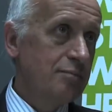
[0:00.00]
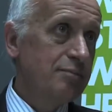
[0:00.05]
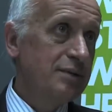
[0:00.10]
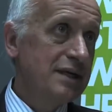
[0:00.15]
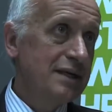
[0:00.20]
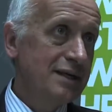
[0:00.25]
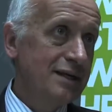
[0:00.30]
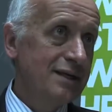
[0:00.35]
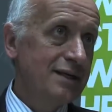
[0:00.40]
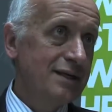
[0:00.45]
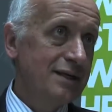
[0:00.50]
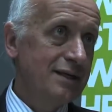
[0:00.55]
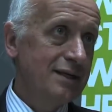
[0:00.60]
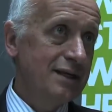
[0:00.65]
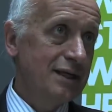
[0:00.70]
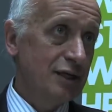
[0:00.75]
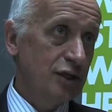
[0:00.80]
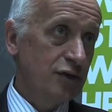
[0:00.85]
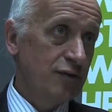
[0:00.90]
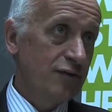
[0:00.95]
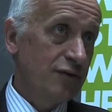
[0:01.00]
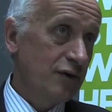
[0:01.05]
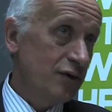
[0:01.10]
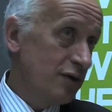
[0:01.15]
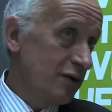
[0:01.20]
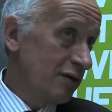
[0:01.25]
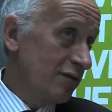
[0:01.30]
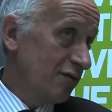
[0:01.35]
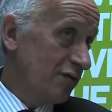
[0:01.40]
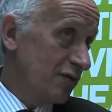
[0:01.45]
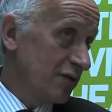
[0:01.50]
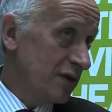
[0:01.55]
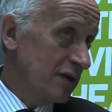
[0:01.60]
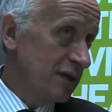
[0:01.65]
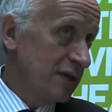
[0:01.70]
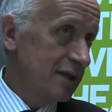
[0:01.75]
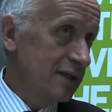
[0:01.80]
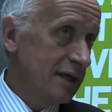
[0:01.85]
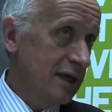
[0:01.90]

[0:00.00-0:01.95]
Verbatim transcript: beating in a dish, floating freely.